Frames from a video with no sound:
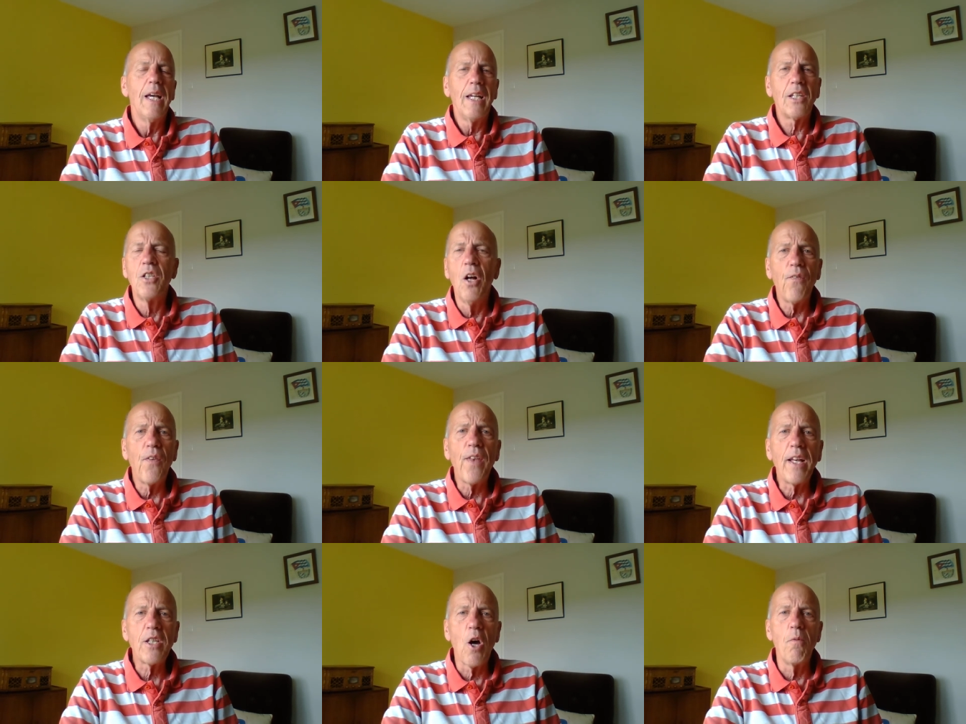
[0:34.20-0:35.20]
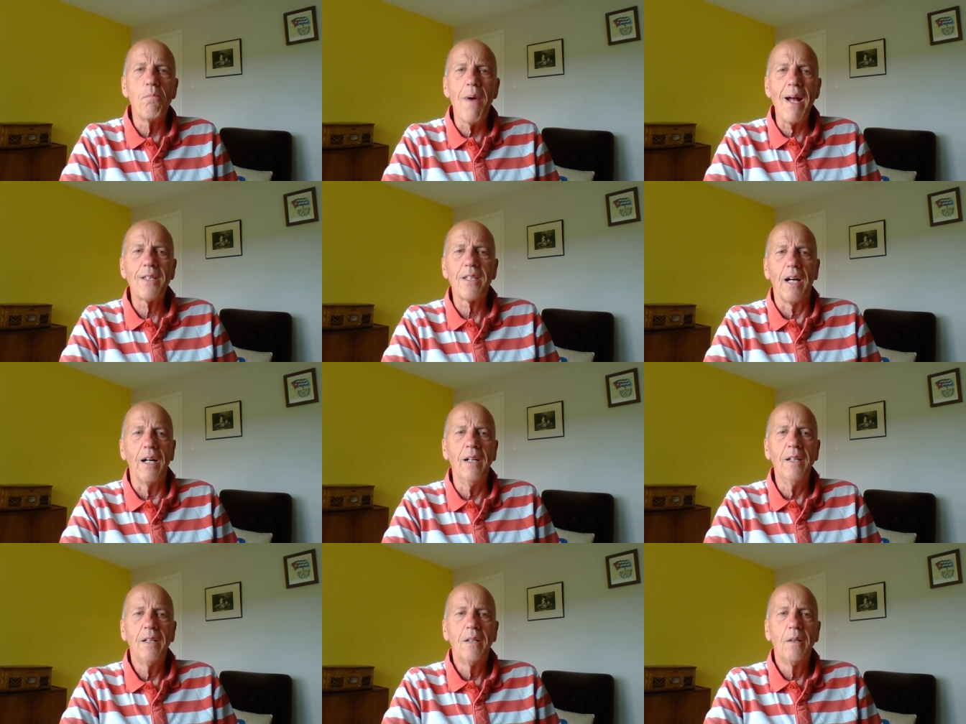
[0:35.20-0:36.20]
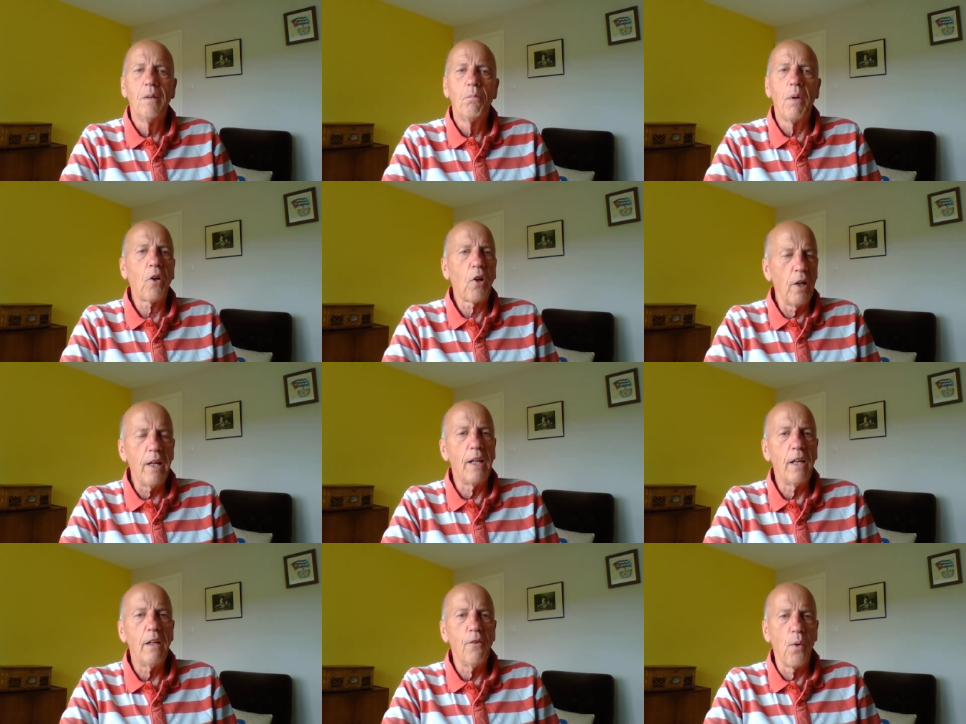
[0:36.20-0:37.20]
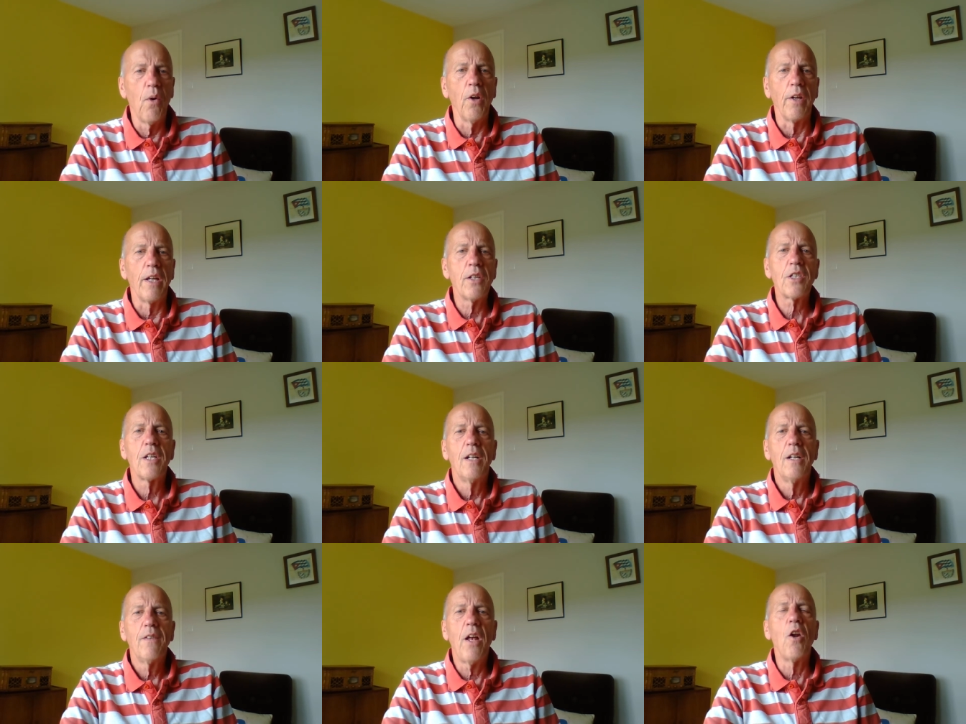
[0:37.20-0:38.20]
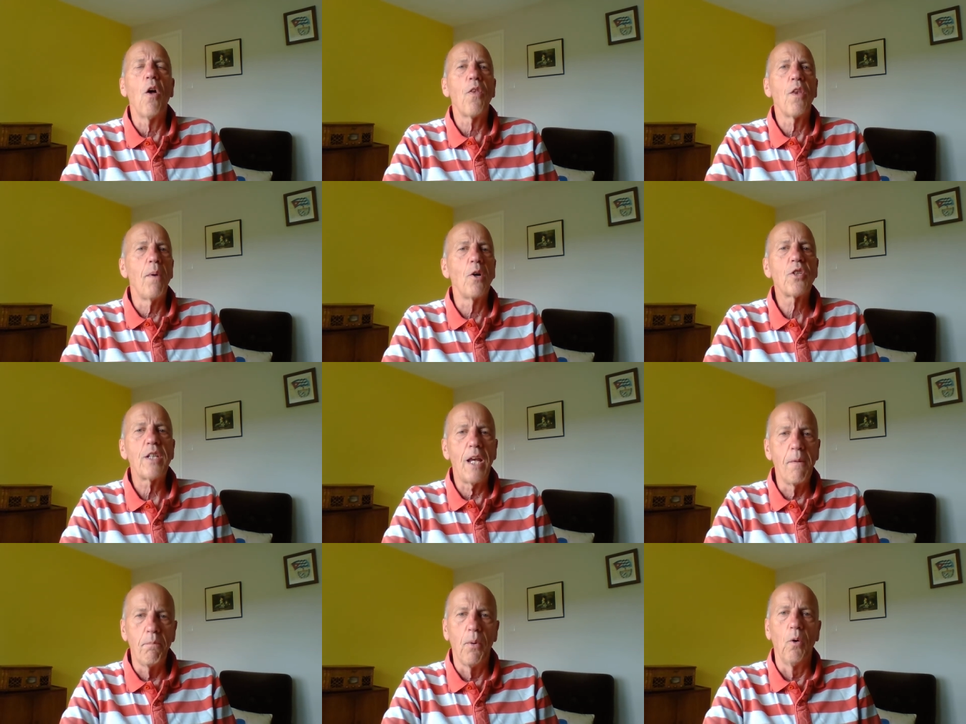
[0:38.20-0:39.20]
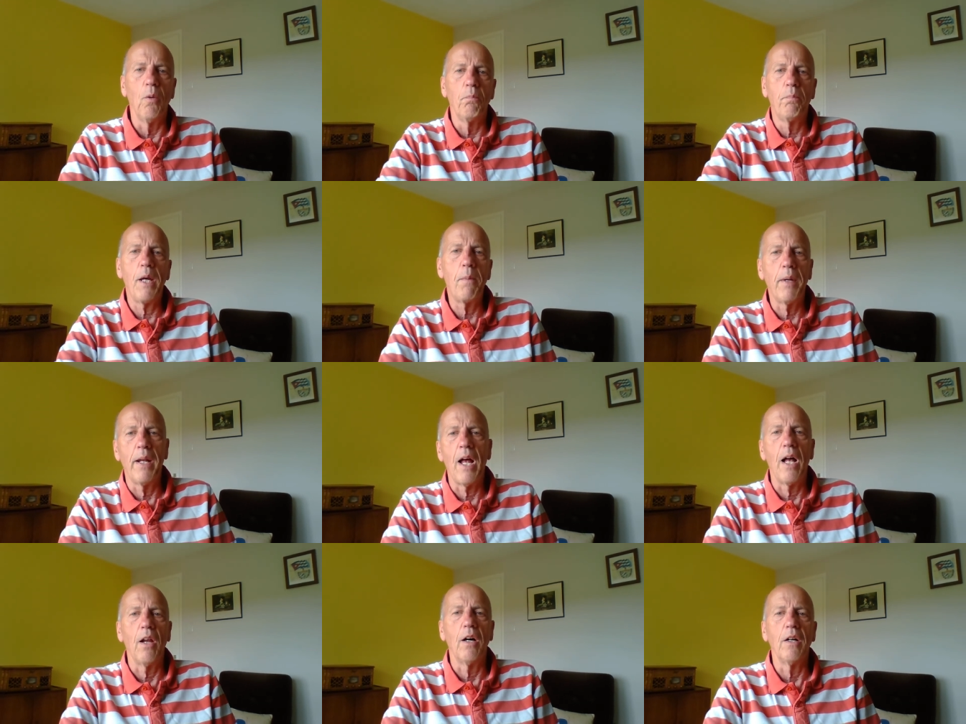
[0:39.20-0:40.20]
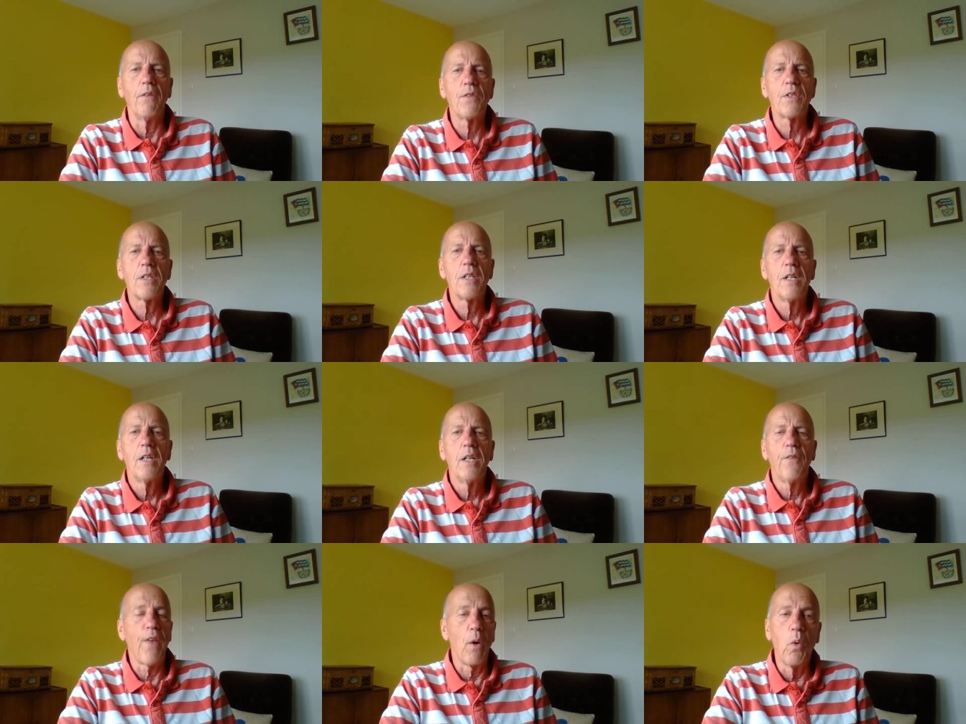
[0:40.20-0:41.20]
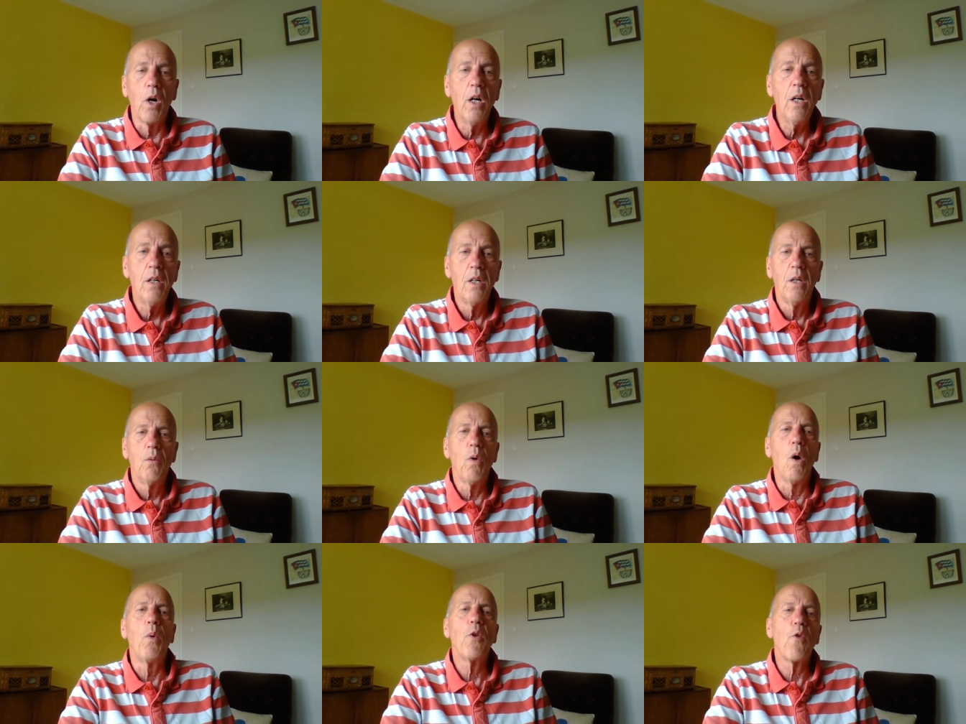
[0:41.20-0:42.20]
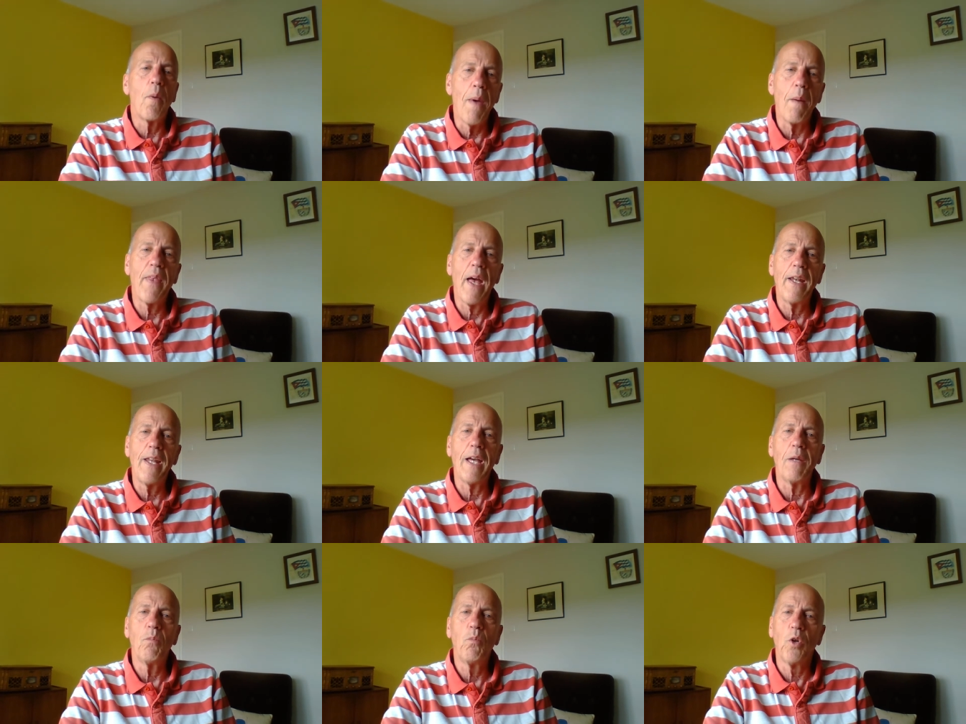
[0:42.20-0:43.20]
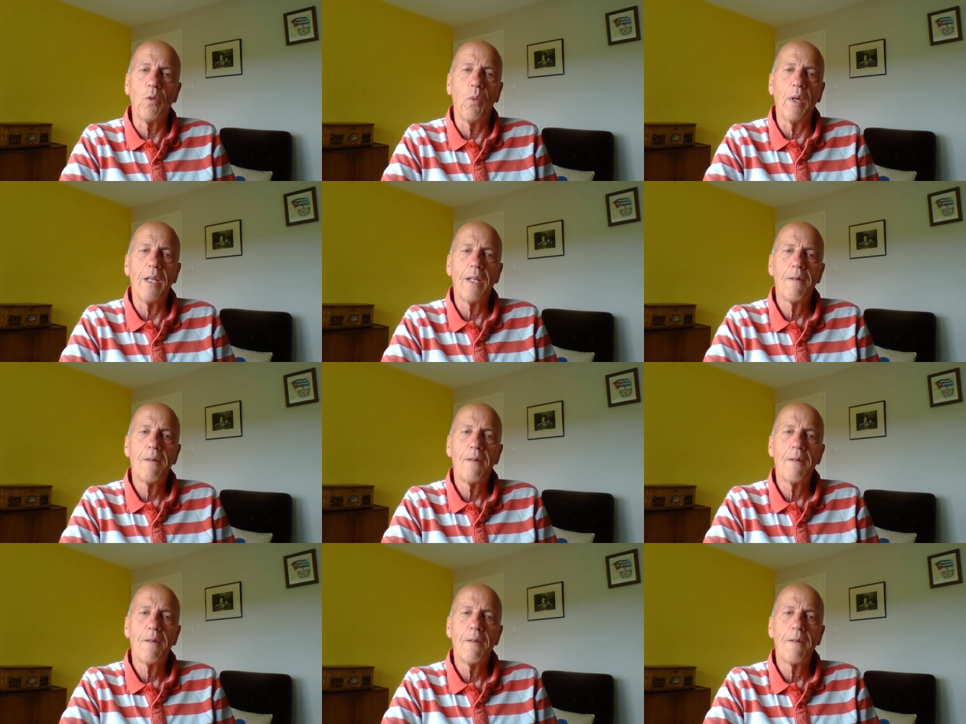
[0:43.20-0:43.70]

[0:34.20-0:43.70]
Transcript: It's not that they don't matter, but clearly, if we're honest, they're not the most important people in our lives. If they were, well, we'd remember their name, wouldn't we?